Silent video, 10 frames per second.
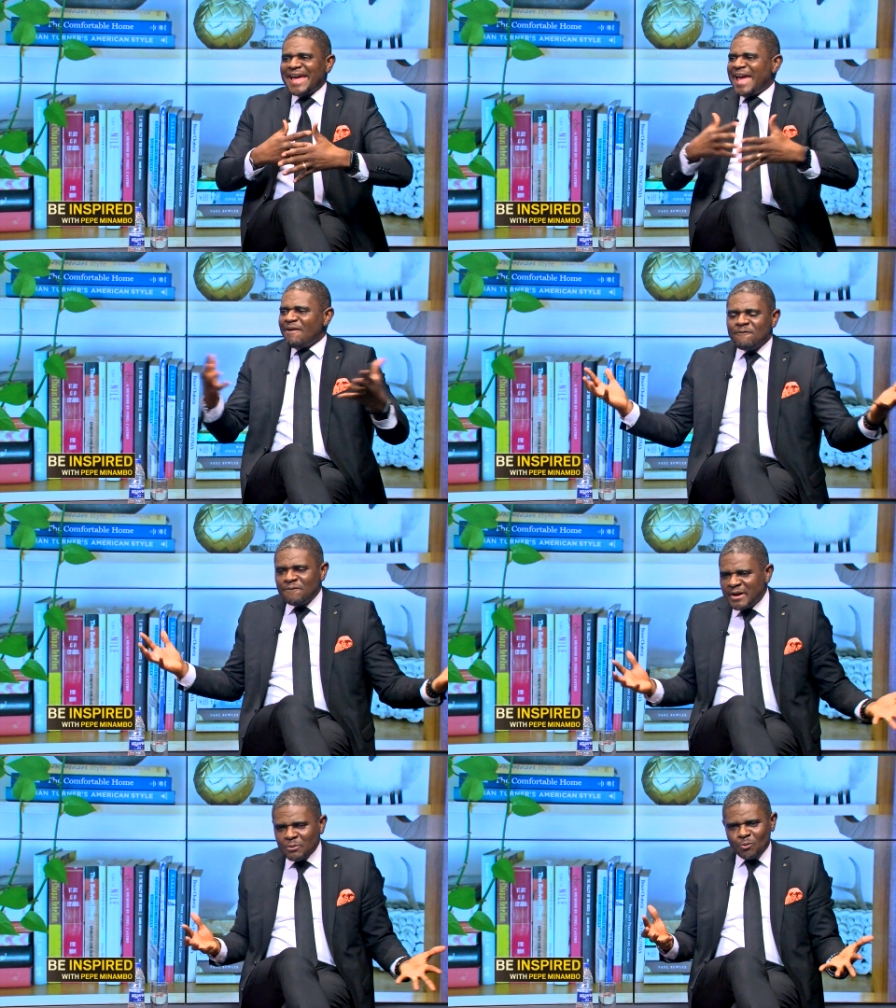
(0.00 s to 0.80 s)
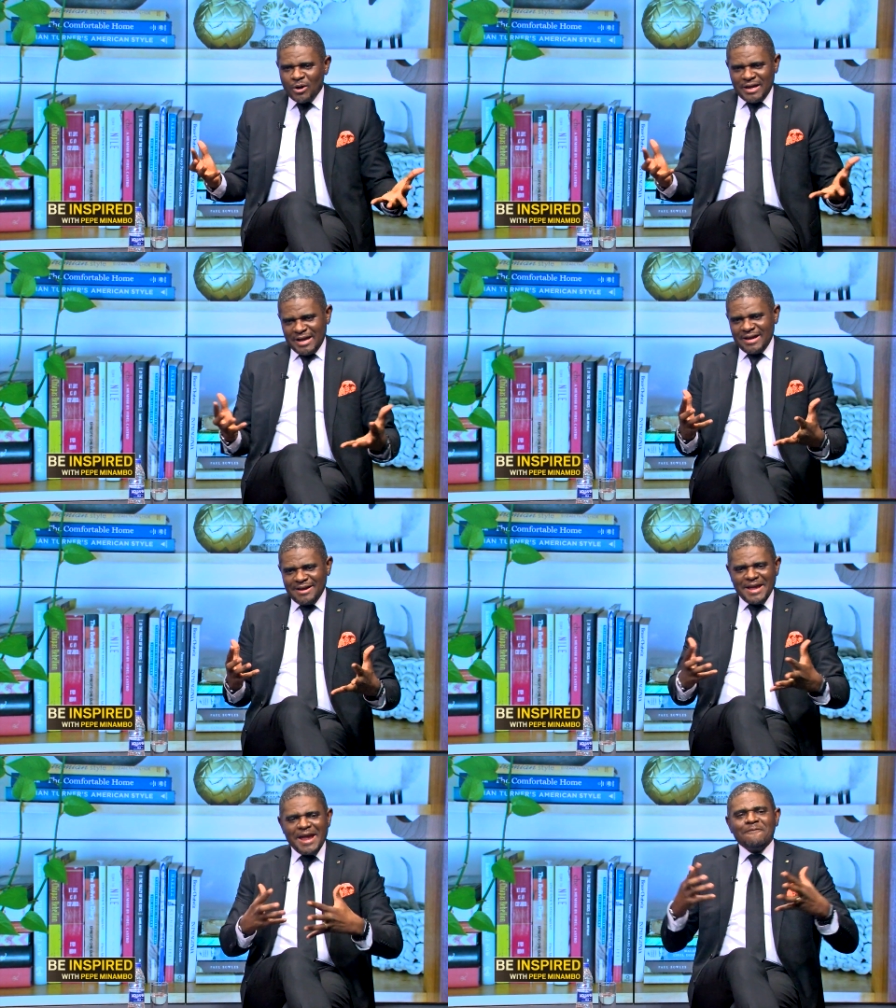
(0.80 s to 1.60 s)
Everywhere,
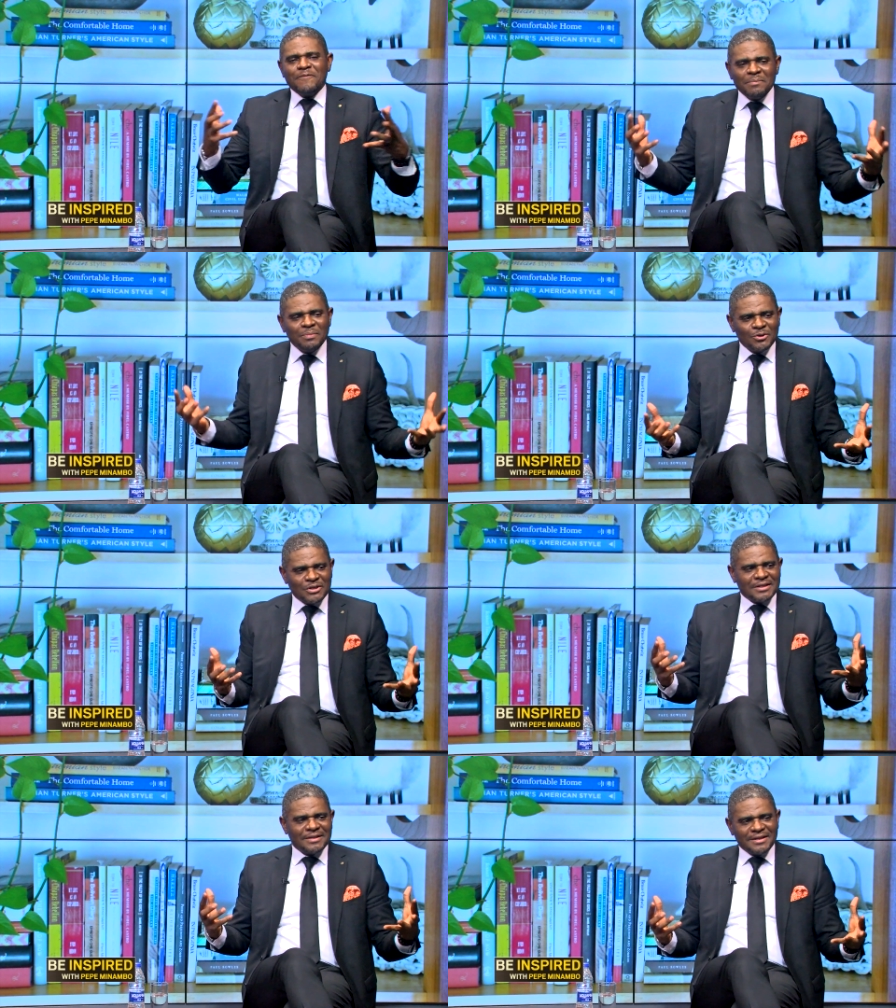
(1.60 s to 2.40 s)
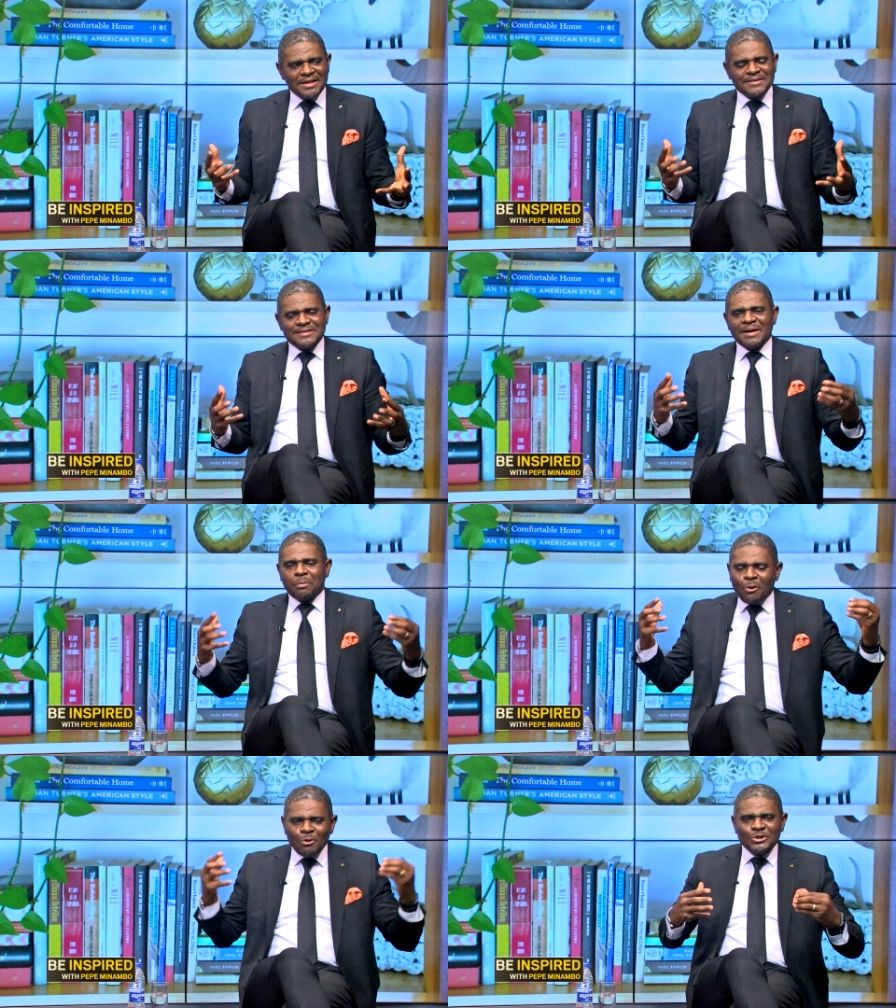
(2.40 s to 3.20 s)
everybody is
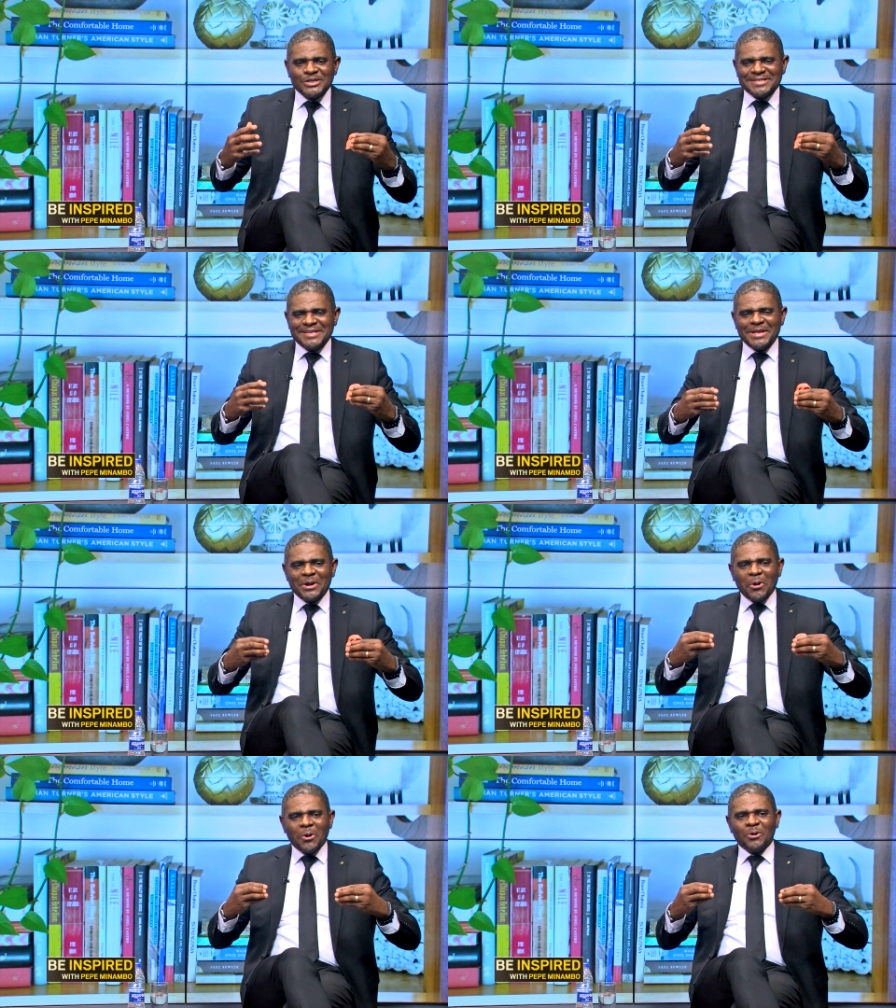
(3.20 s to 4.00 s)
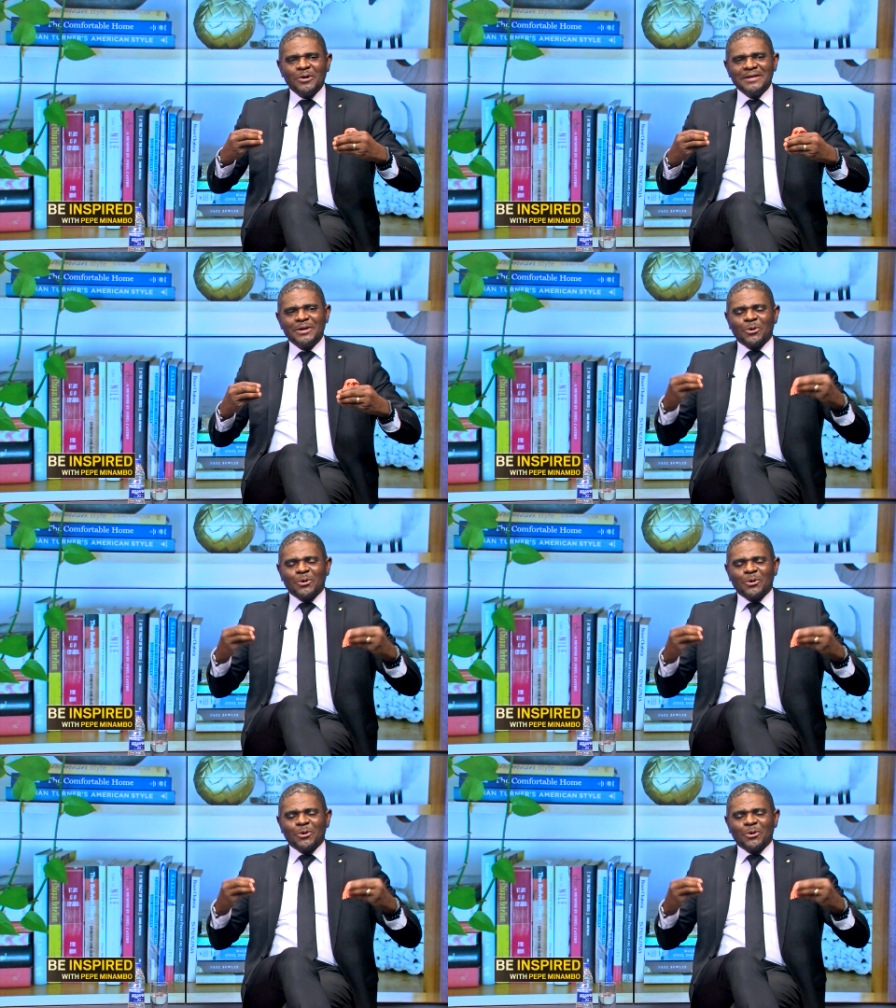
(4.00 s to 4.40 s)
subconsciously or